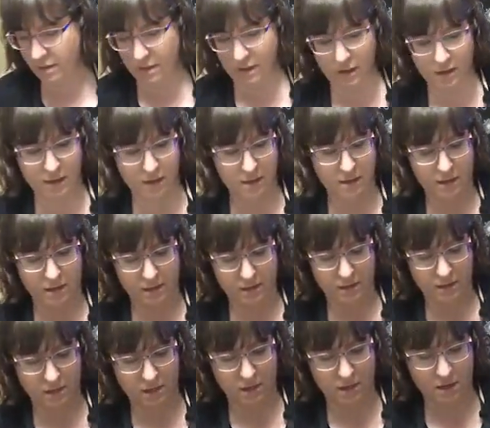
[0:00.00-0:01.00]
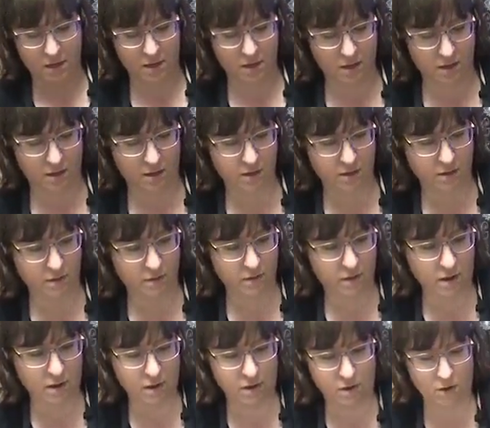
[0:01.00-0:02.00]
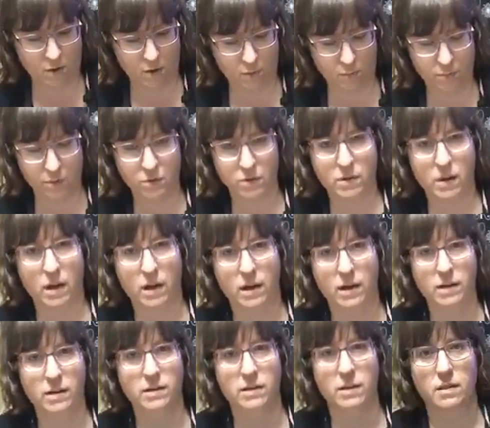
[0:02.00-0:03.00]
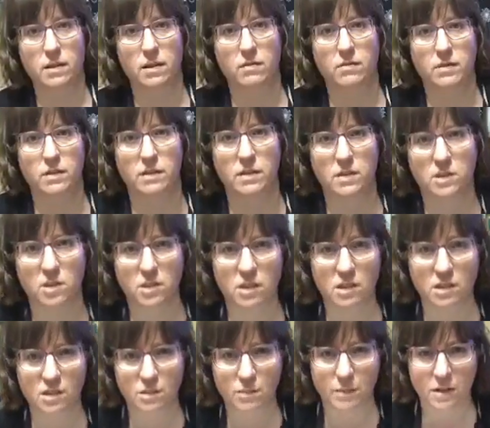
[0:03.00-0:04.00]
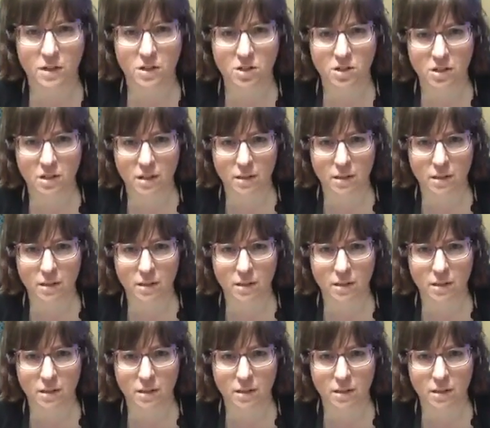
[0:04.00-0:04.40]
And I hope you guys love this just as much.